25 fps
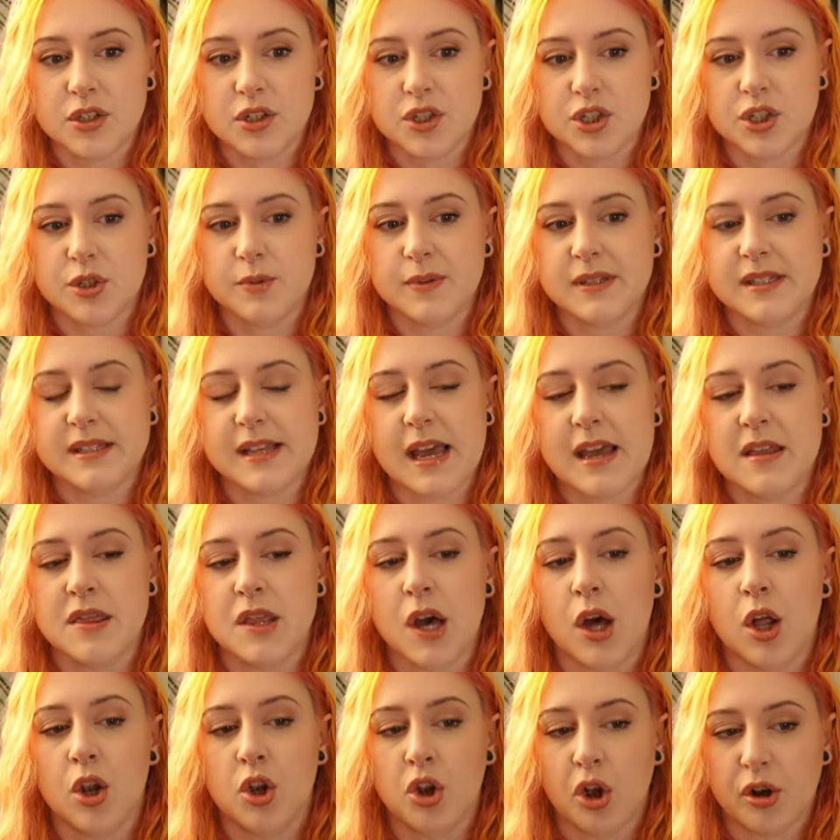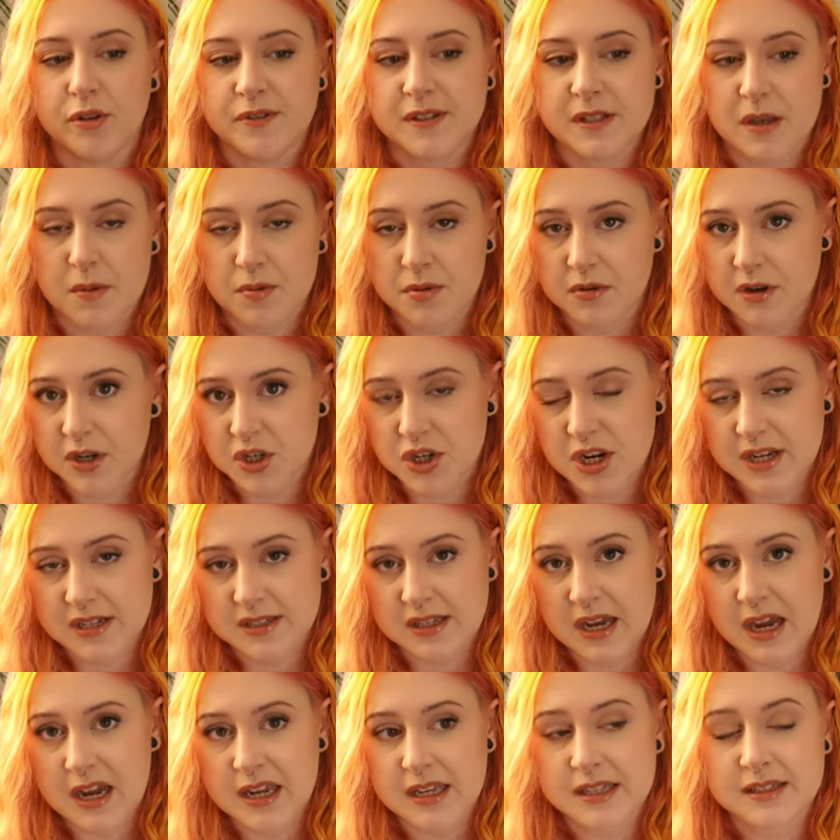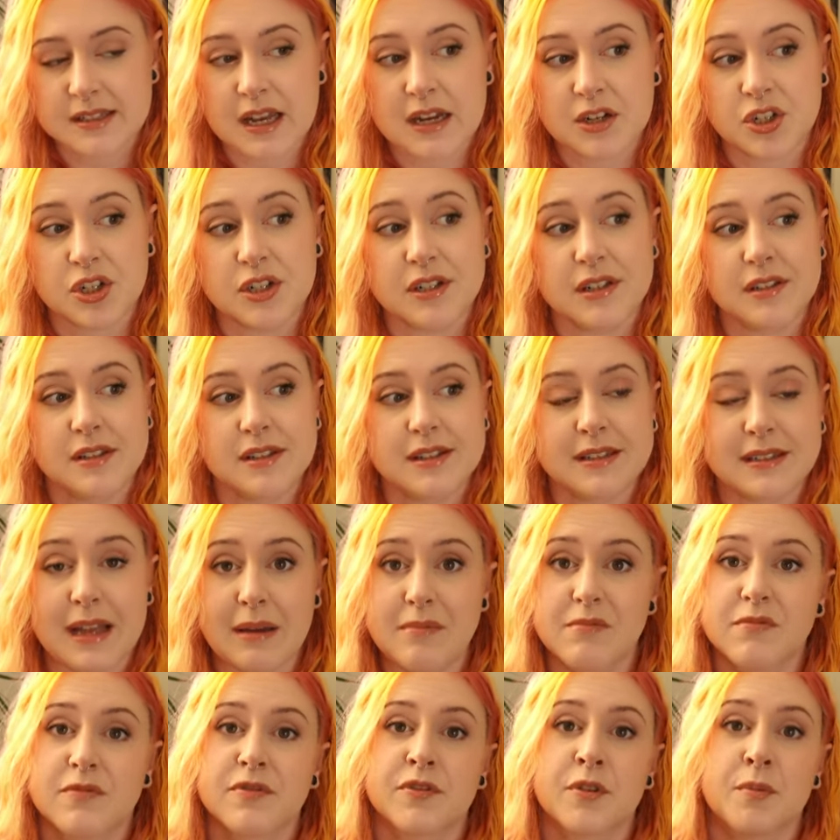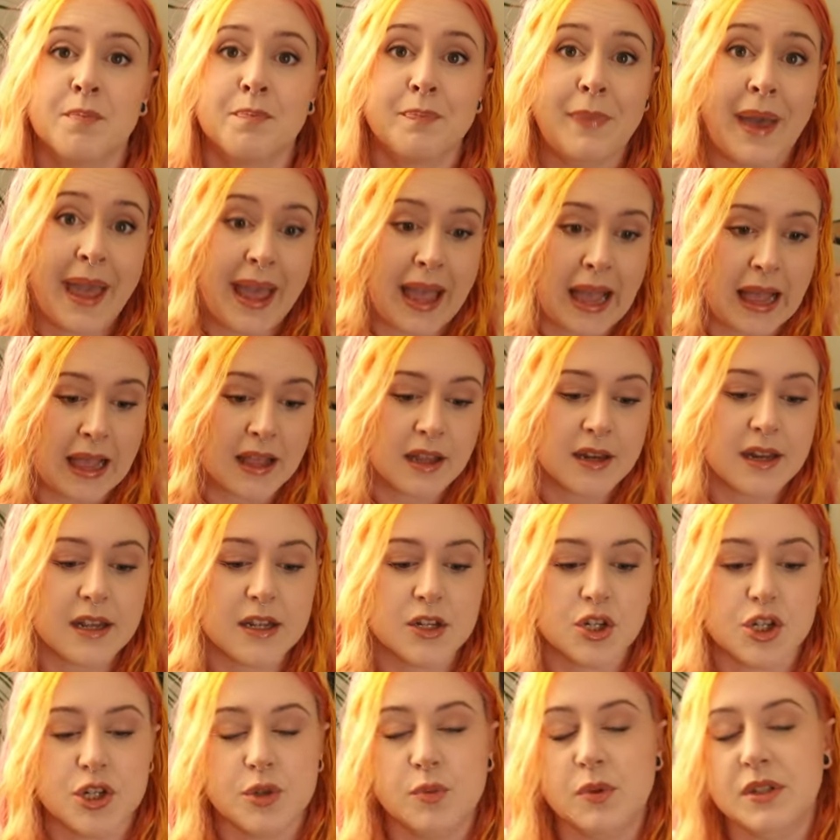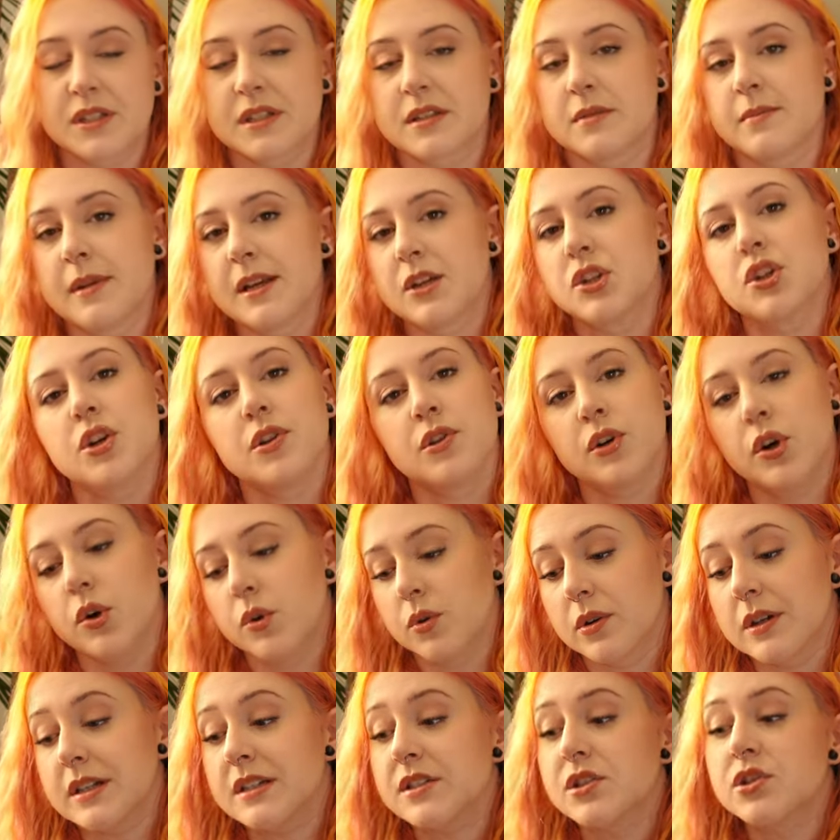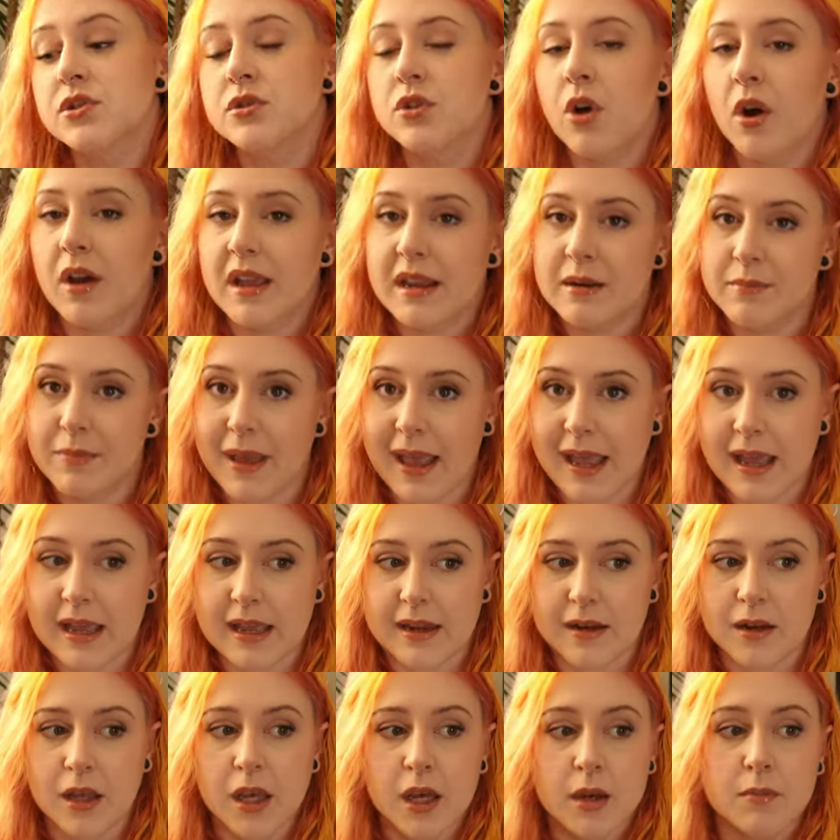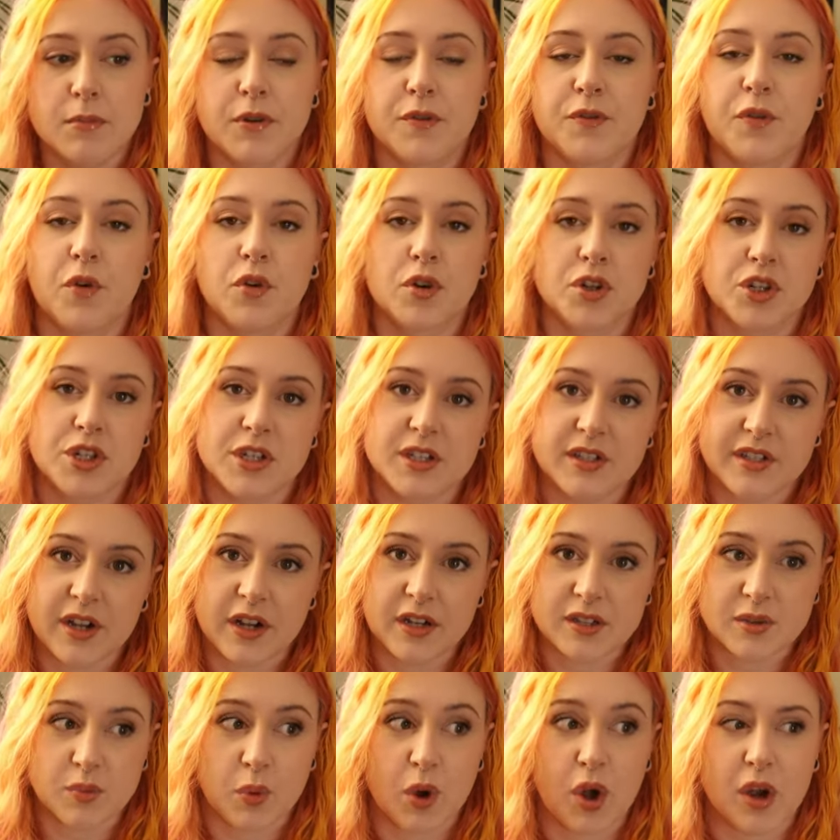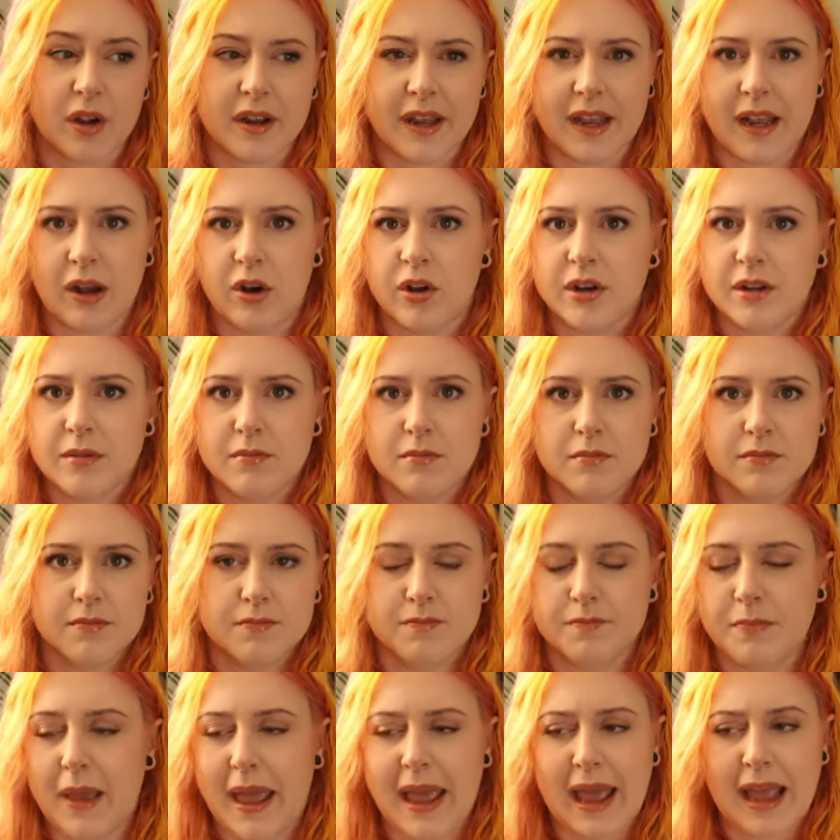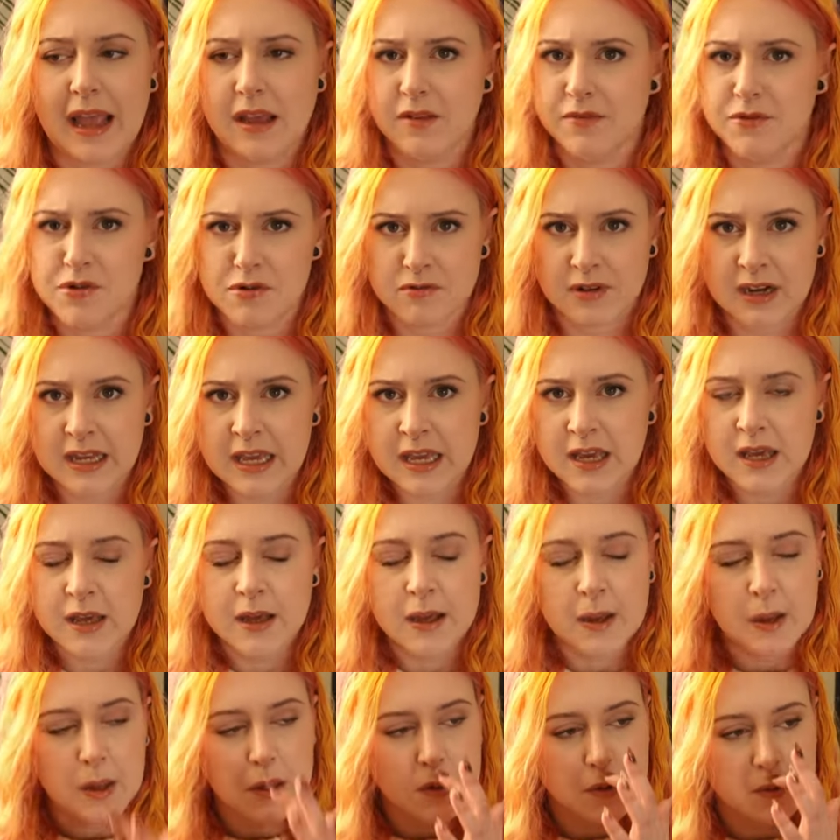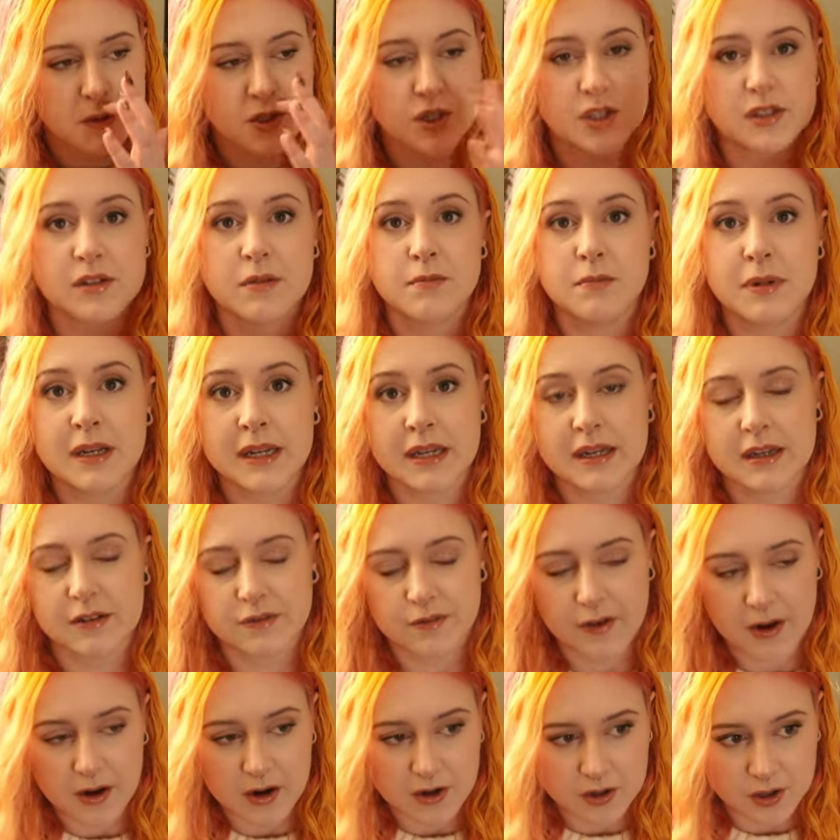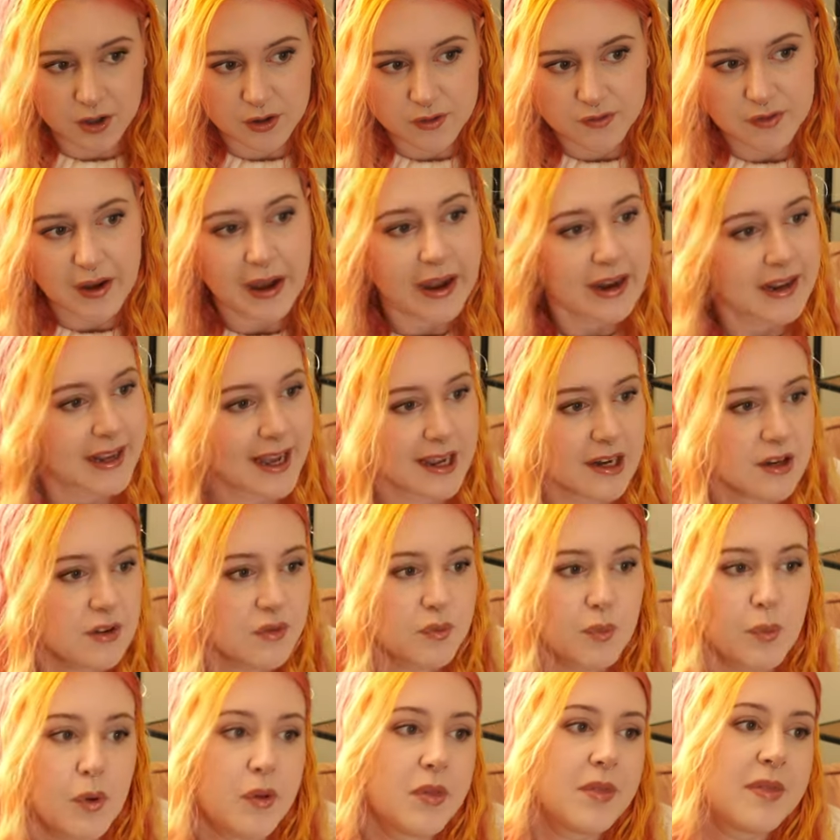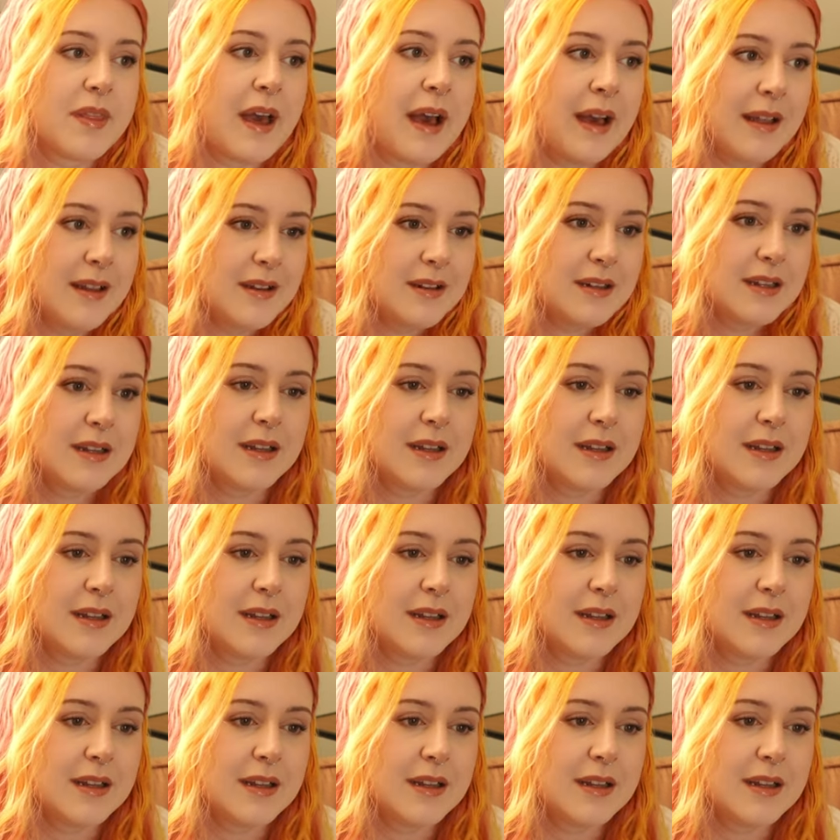she was saying that a lot of separation anxieties actually stem from pain, and she wants to make sure that Oakley's not in pain before she starts working on him behaviorally, which is completely fair enough. I kind of want that